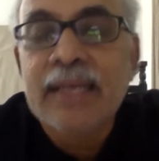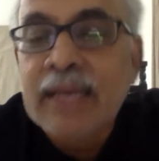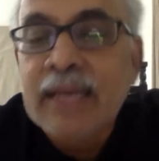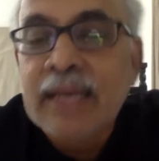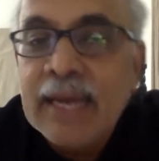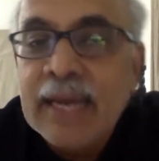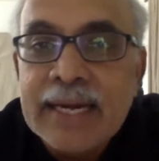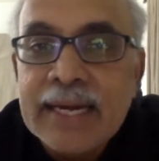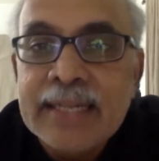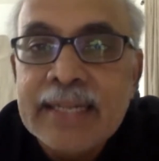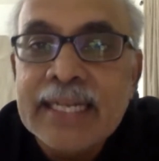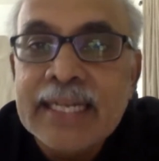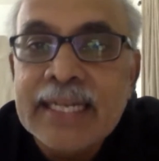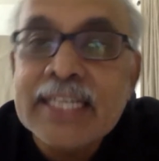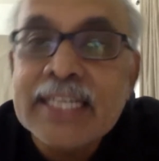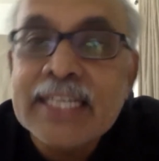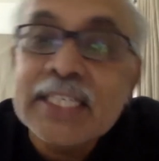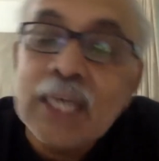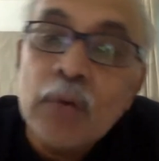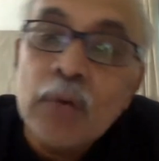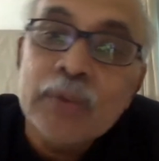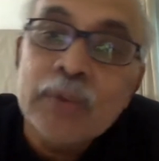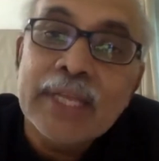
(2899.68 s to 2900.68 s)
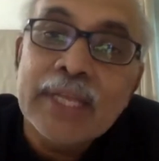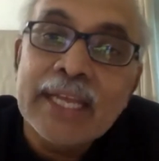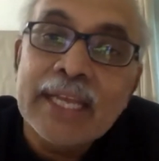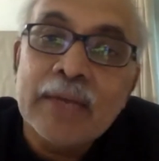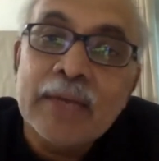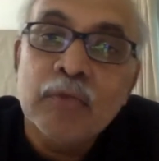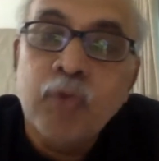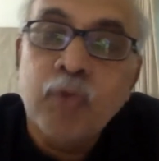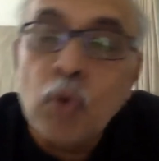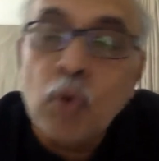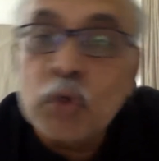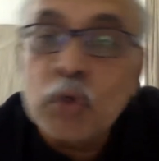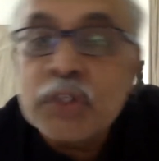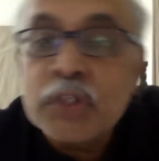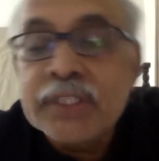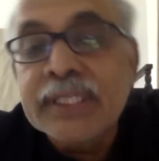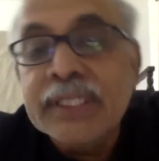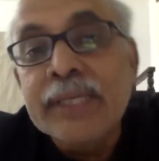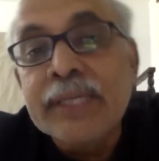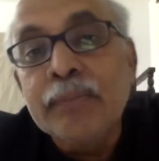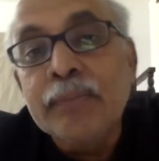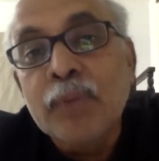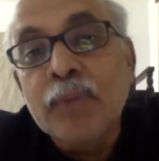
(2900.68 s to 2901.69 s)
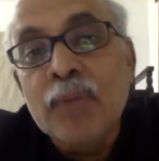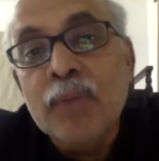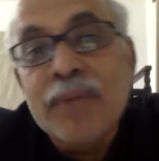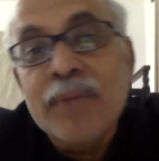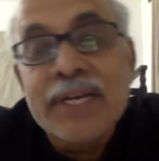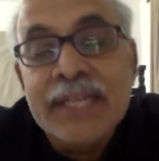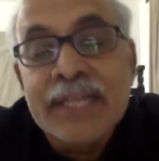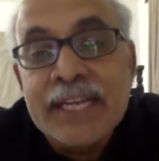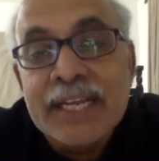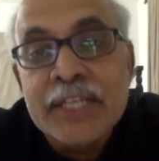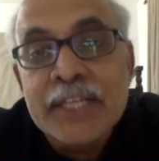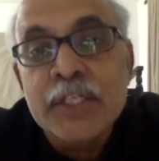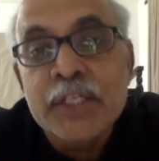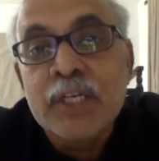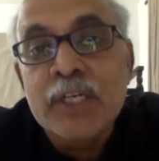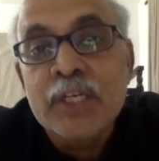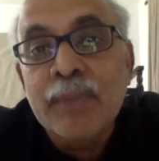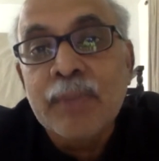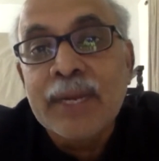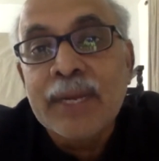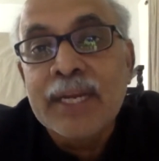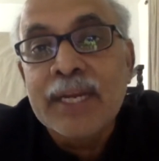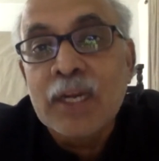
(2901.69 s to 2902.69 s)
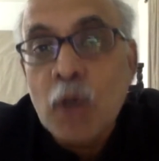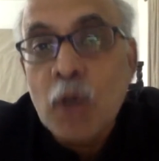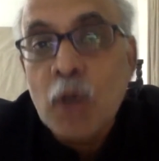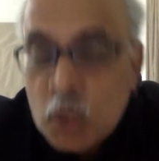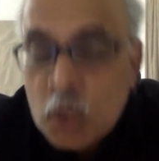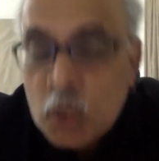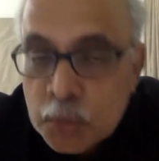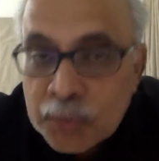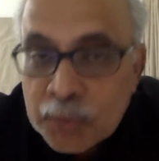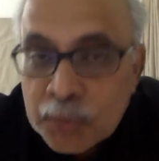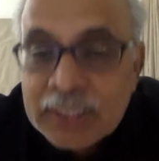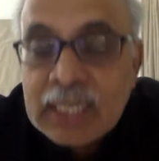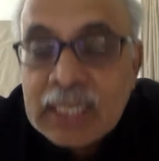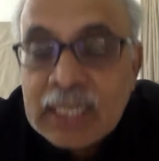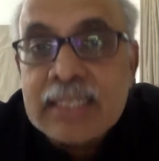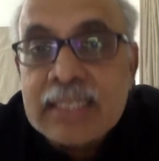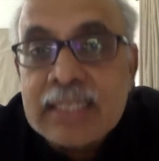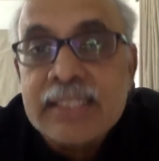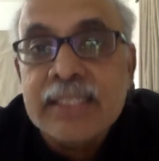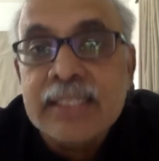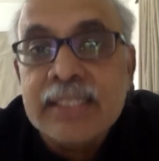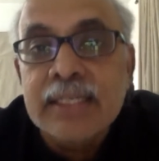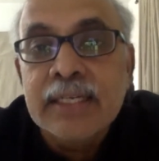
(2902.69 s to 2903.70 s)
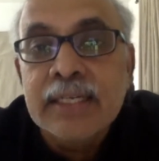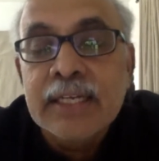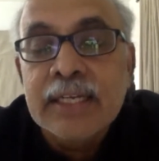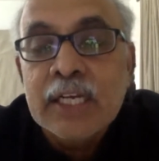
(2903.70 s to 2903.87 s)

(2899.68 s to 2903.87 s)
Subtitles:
And that's how they force the implementation by hospitals,